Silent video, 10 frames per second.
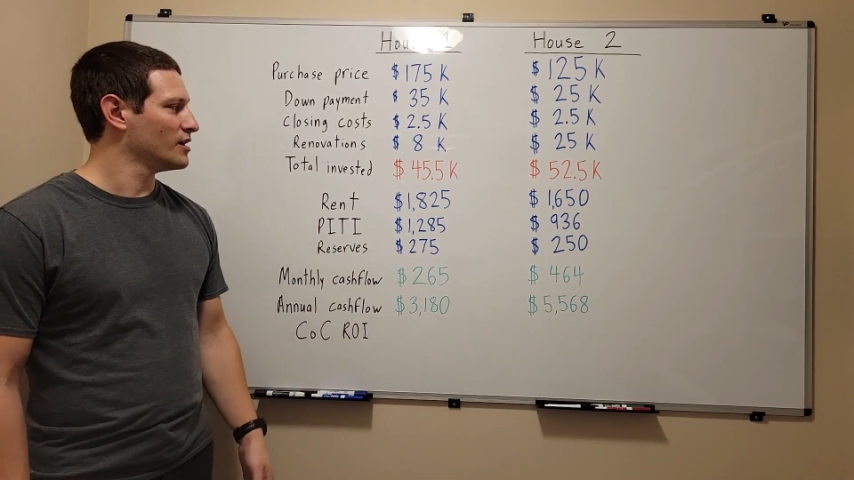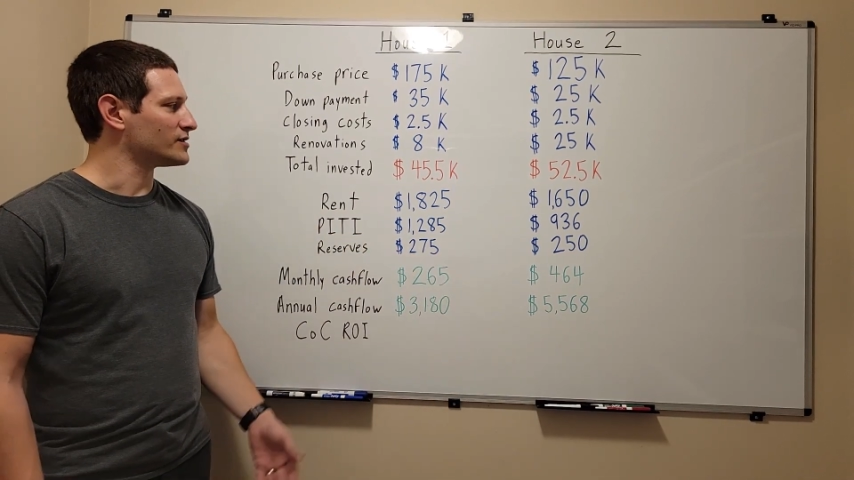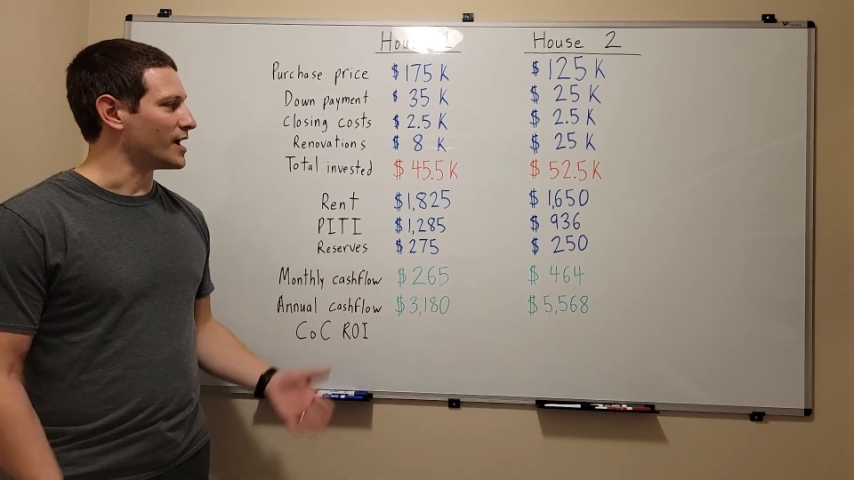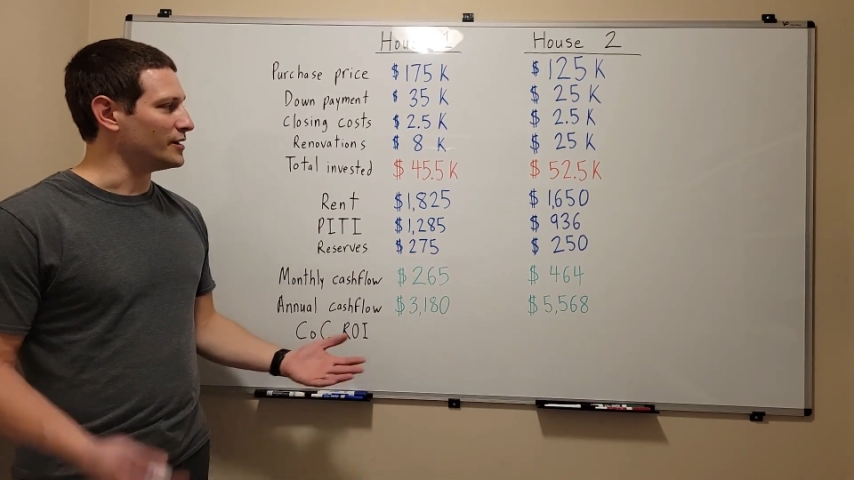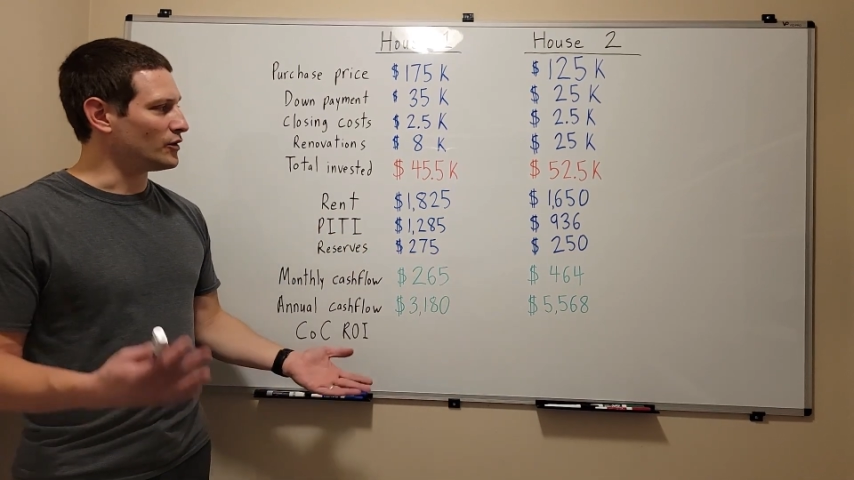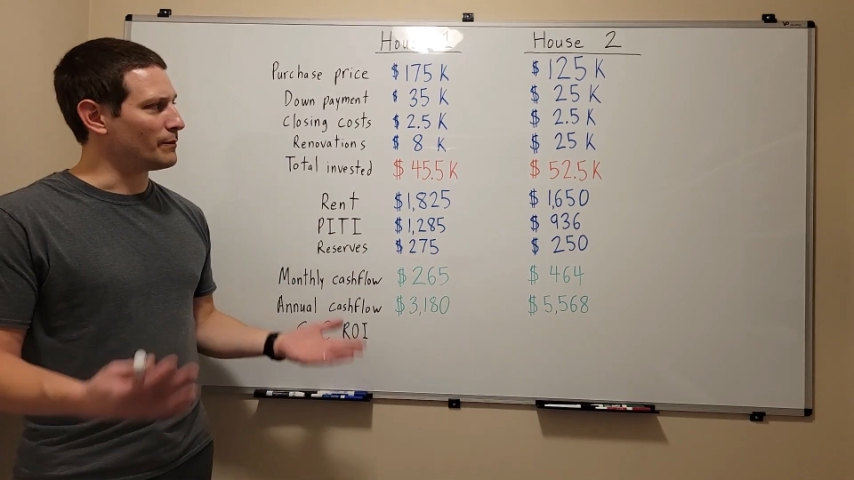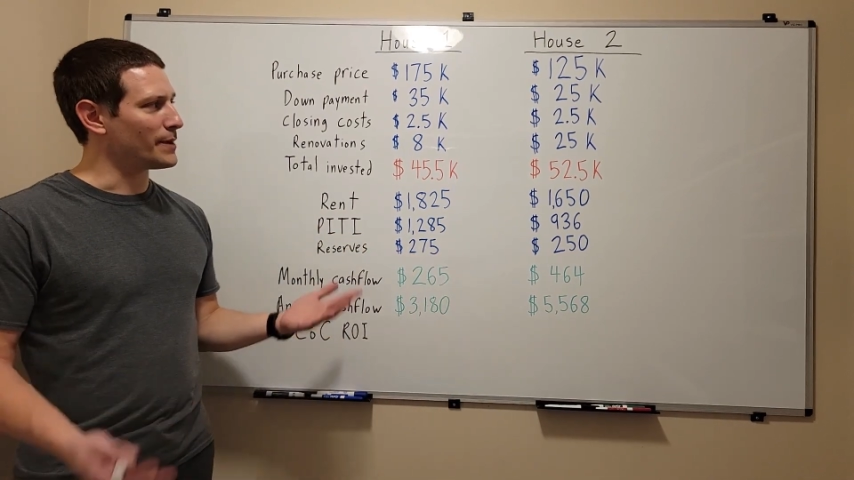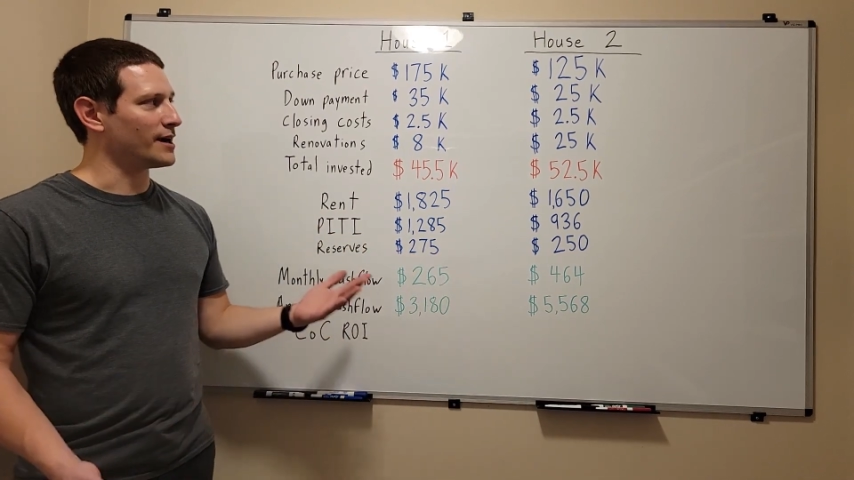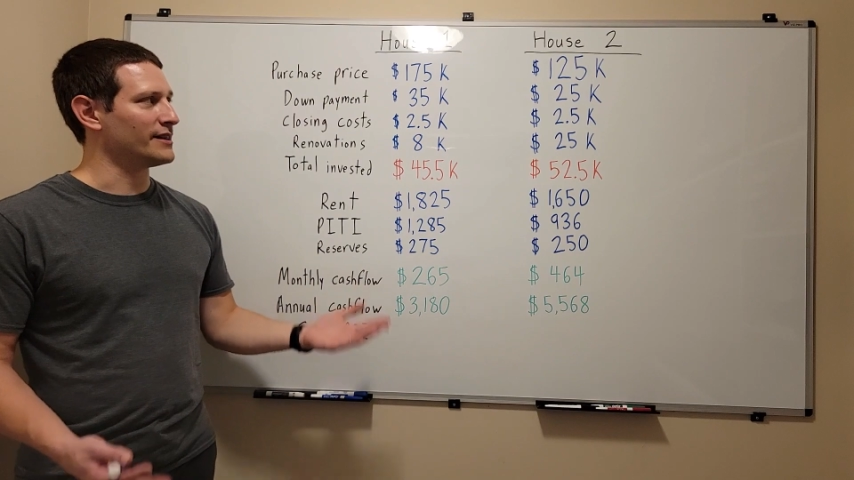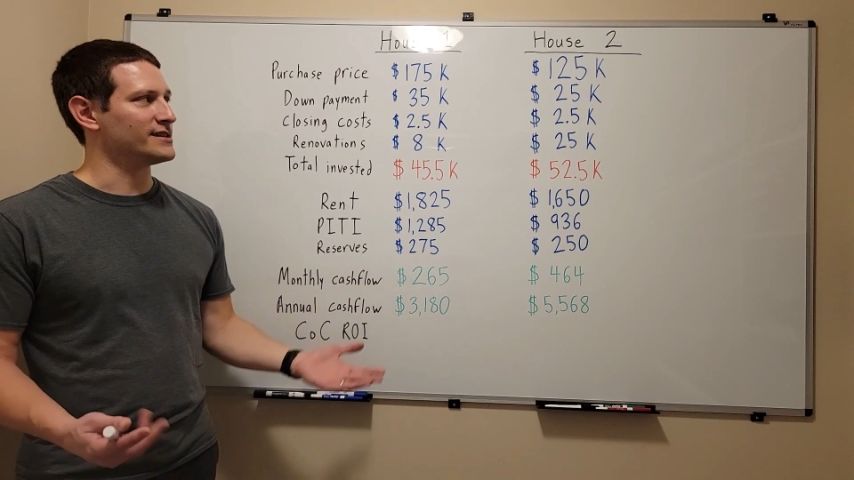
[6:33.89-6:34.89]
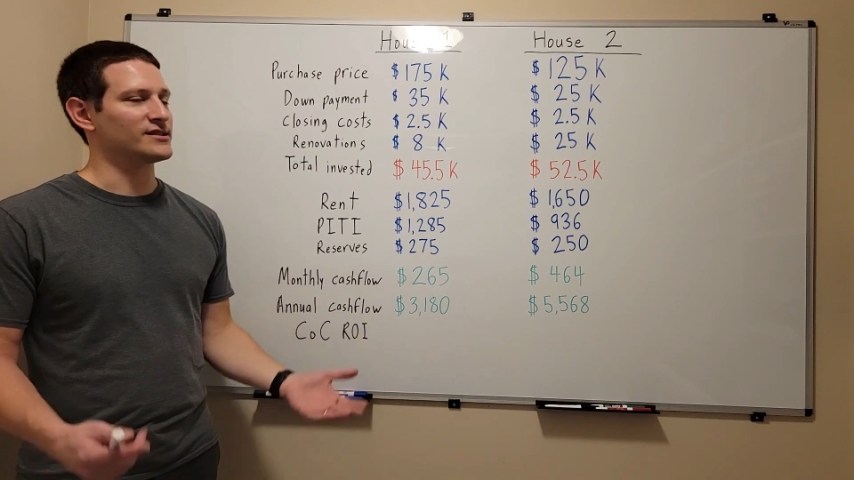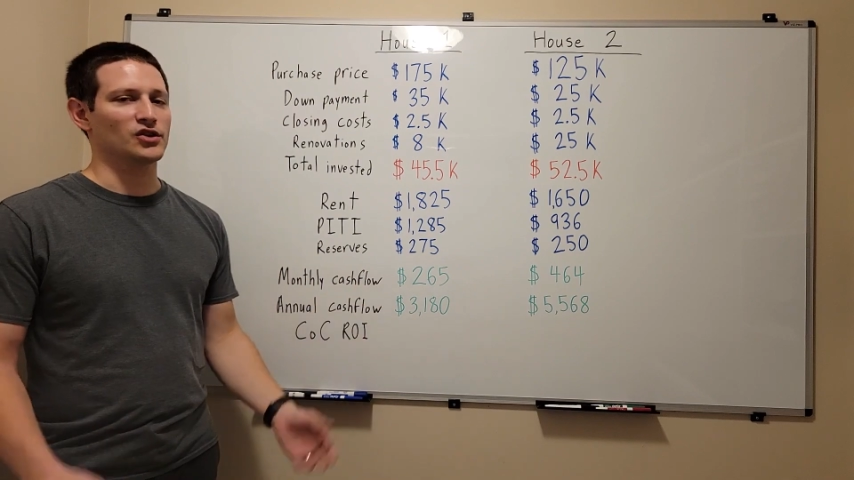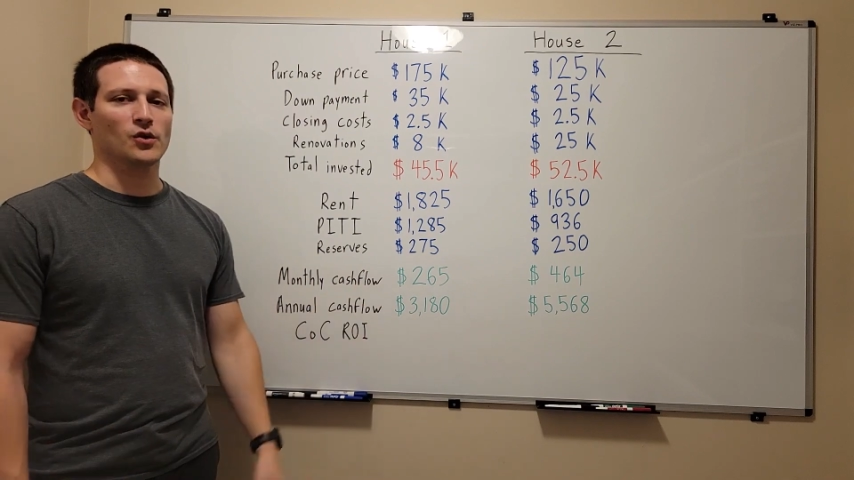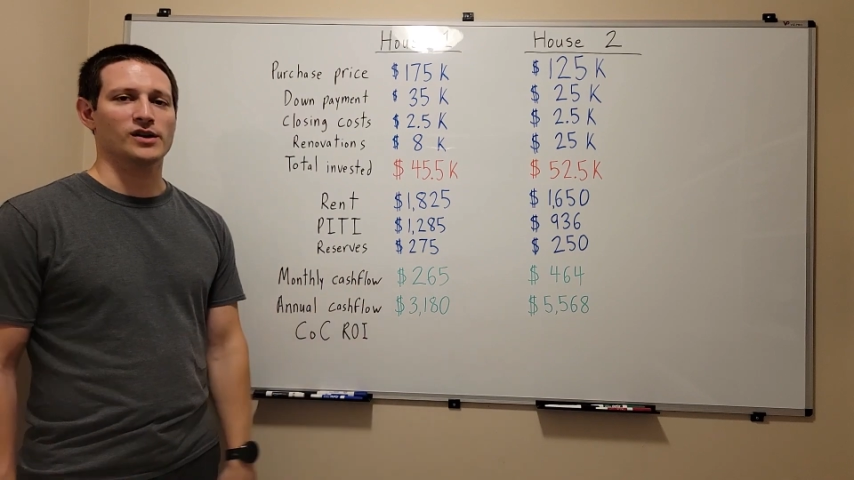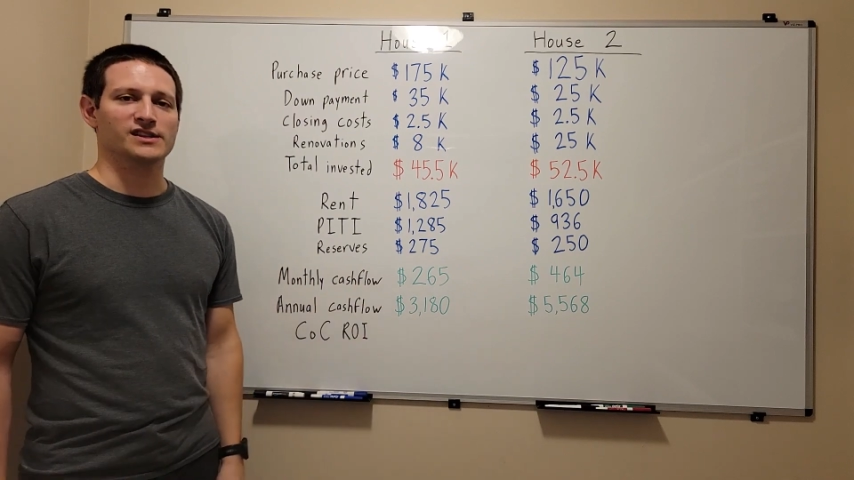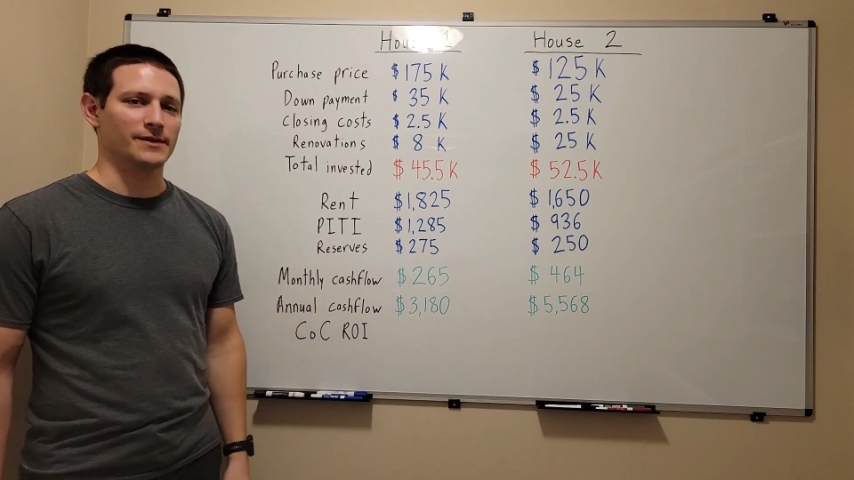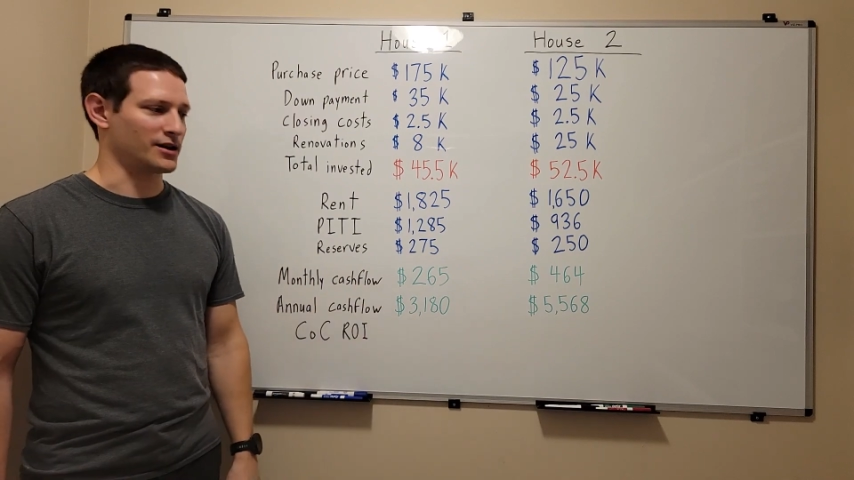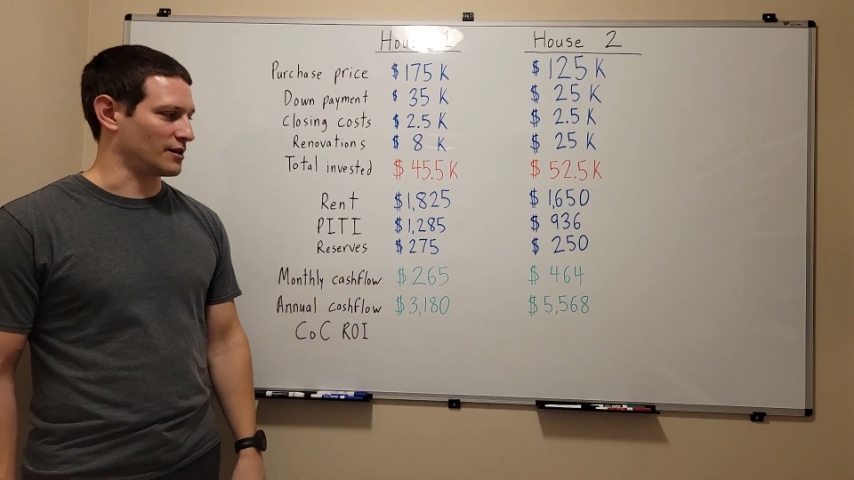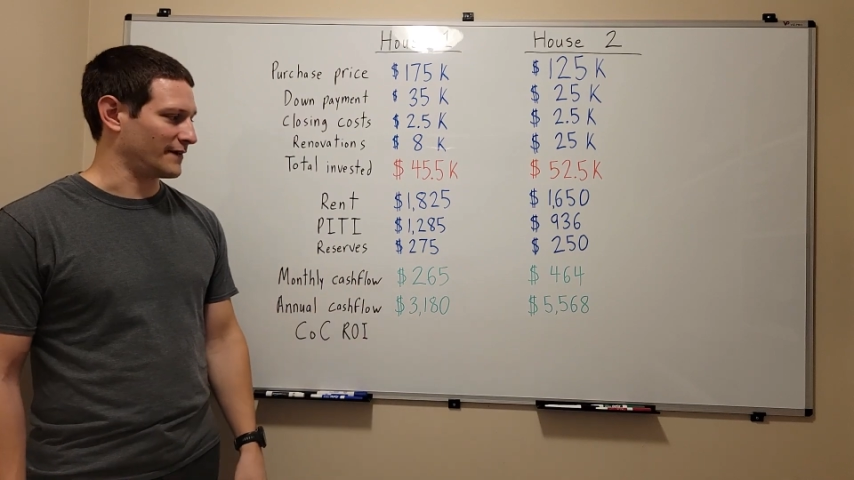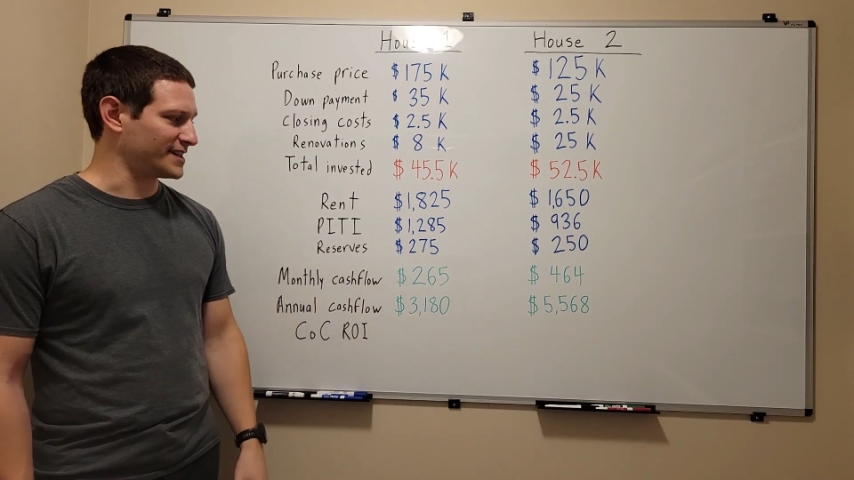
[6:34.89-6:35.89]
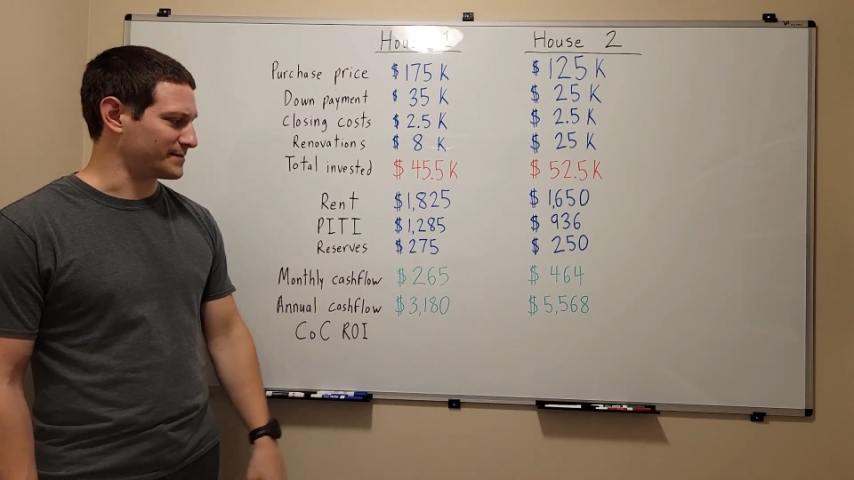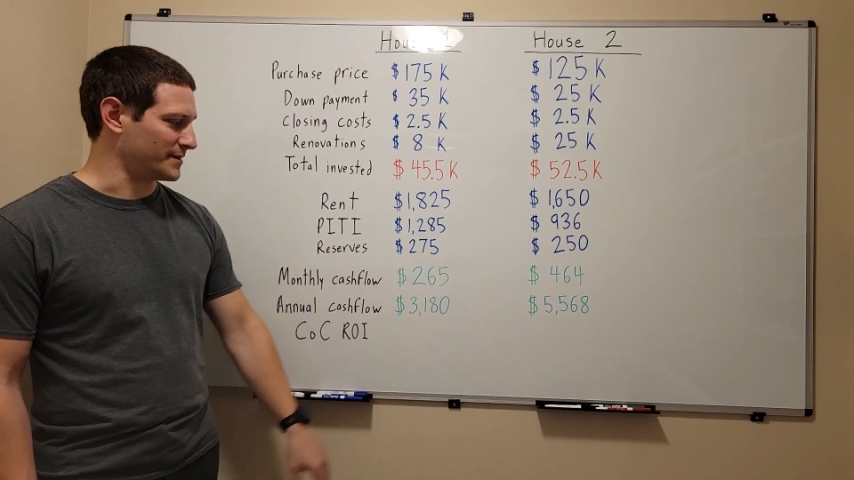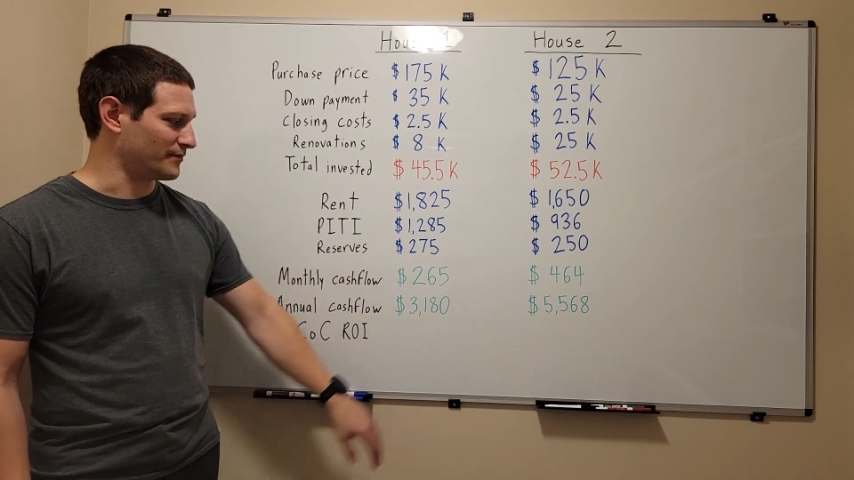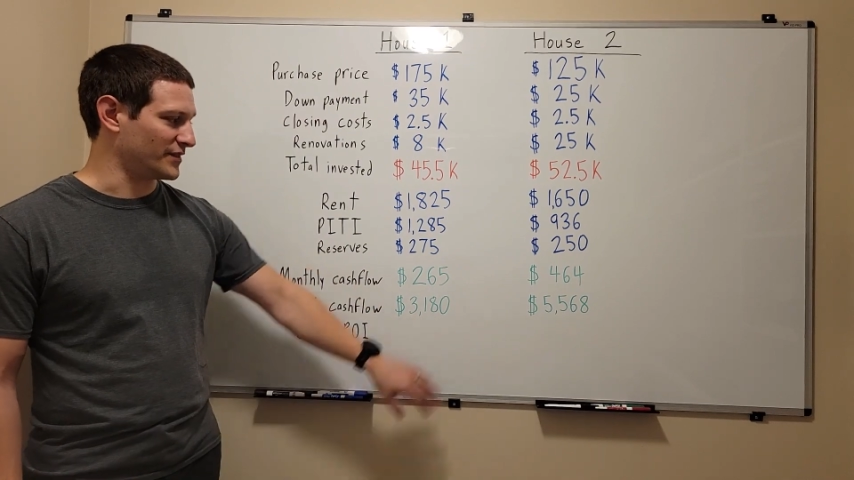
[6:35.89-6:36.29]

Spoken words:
So how do you compare these to know what's a better investment?